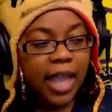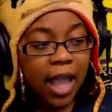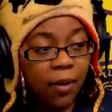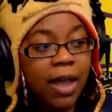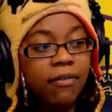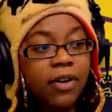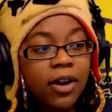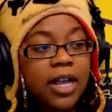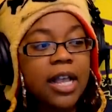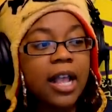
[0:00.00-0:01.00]

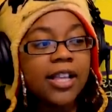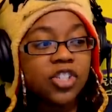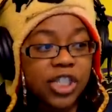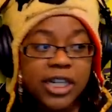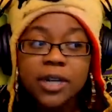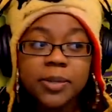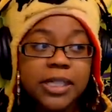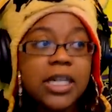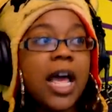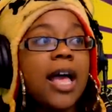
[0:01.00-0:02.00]
However, she
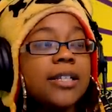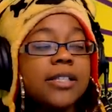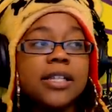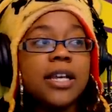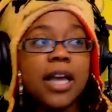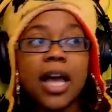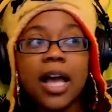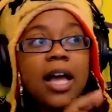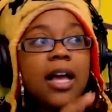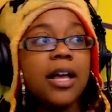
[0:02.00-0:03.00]
was not,
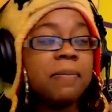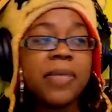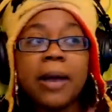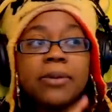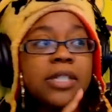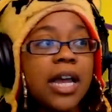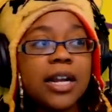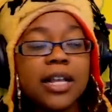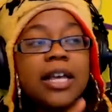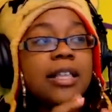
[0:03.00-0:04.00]
that was
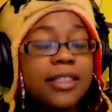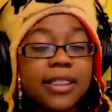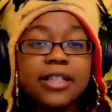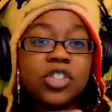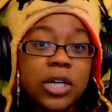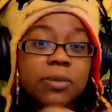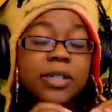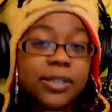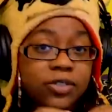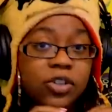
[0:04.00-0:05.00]
not, she
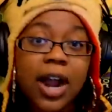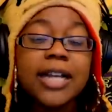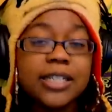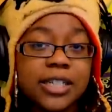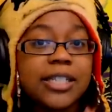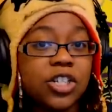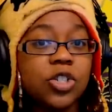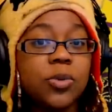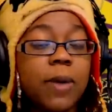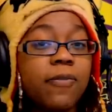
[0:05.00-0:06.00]
was trying to set
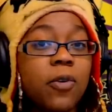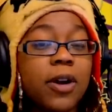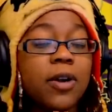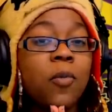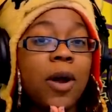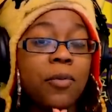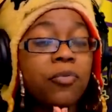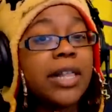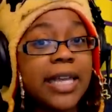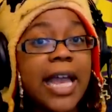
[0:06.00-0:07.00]
you up for what
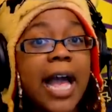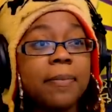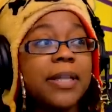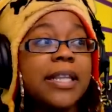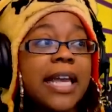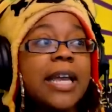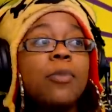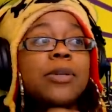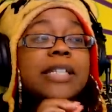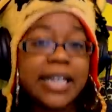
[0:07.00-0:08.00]
really happened. Like,
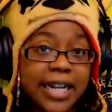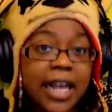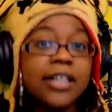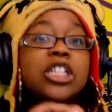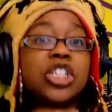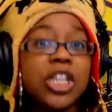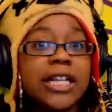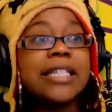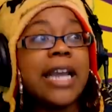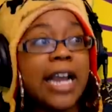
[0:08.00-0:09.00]
it was a
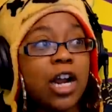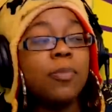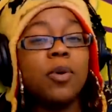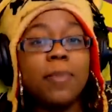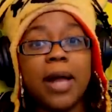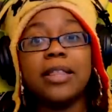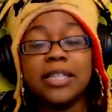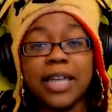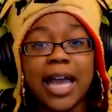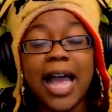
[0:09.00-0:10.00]
legit terrible mouth
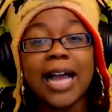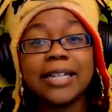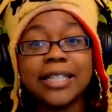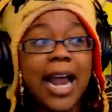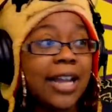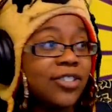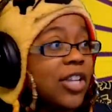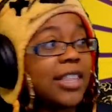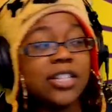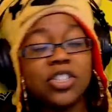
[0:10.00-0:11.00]
accident.
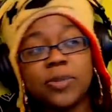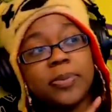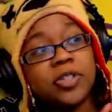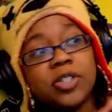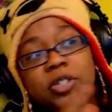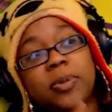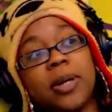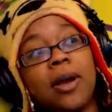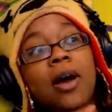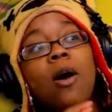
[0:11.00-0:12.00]
Actually, I think she should
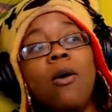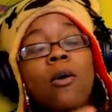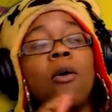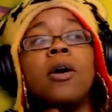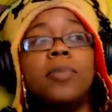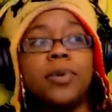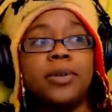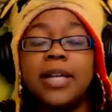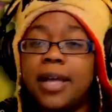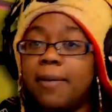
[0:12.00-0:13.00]
put horrible
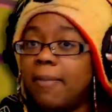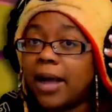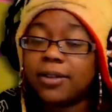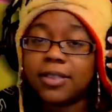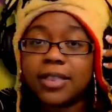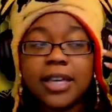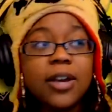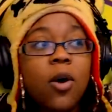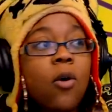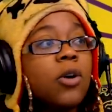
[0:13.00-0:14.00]
mouth
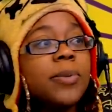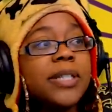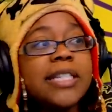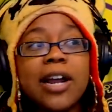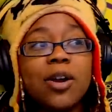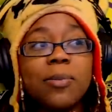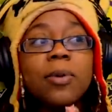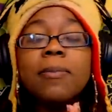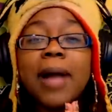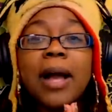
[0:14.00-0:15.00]
horribly
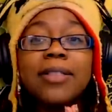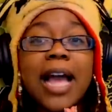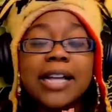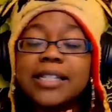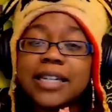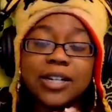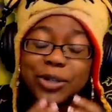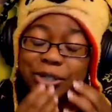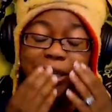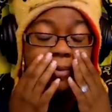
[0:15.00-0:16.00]
terrible mouth accident
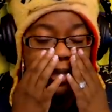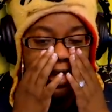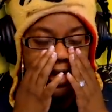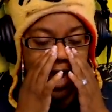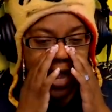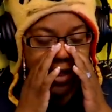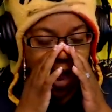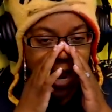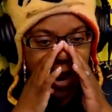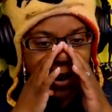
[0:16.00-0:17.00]
or something.
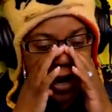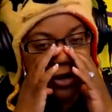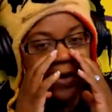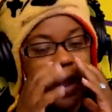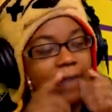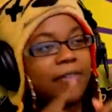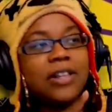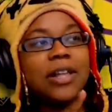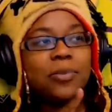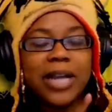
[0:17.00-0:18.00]
I
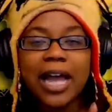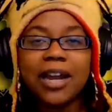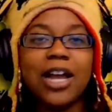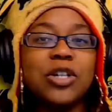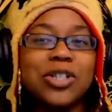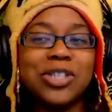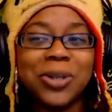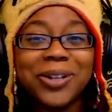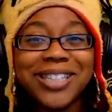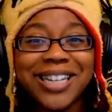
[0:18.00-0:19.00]
feel like we kind of
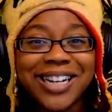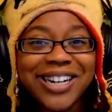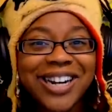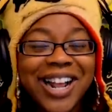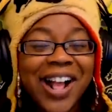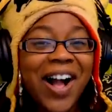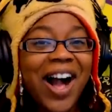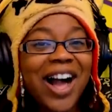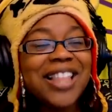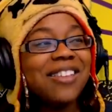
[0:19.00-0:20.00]
undersold here
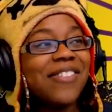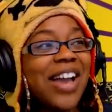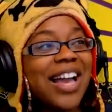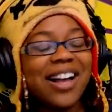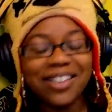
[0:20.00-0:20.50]
on the bat.